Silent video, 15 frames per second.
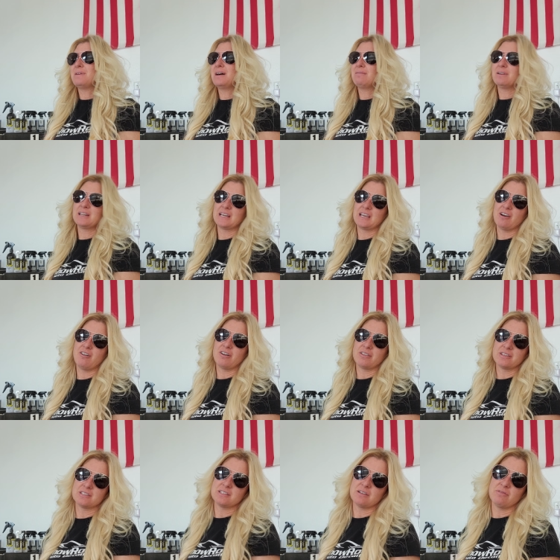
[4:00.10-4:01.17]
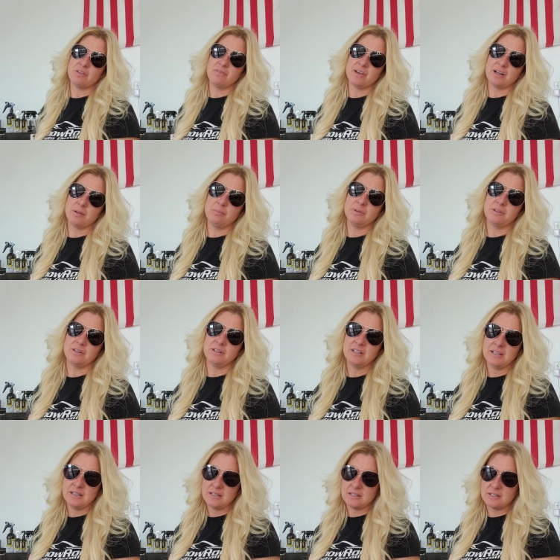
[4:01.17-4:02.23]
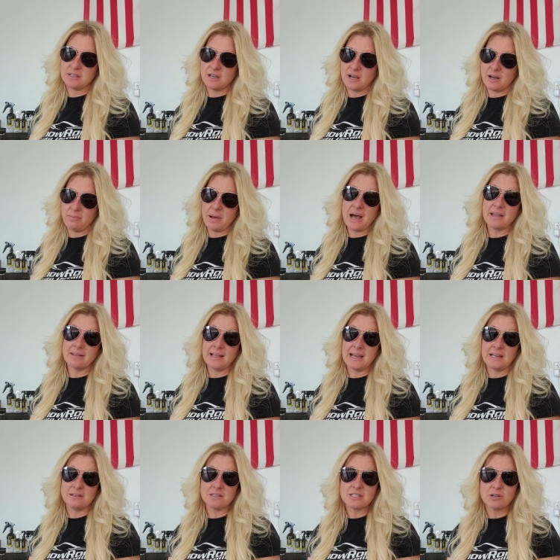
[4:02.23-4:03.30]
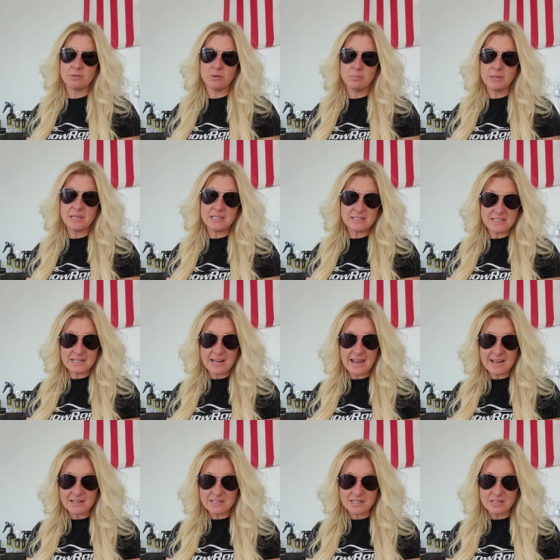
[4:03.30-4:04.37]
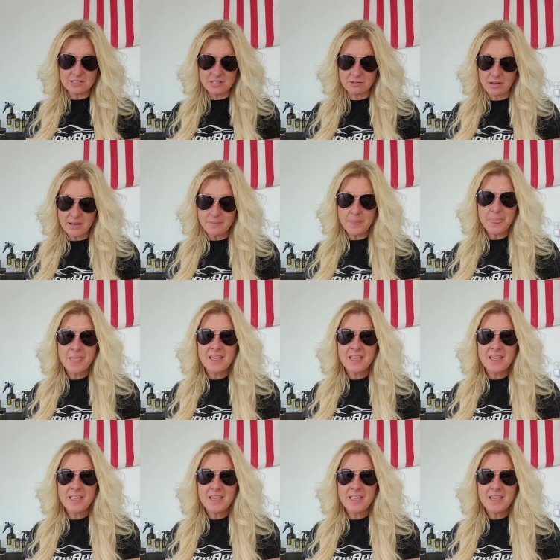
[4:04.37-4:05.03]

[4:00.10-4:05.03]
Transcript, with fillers: I want to get all the stuff available um, online, so it'll be easy to access, okay?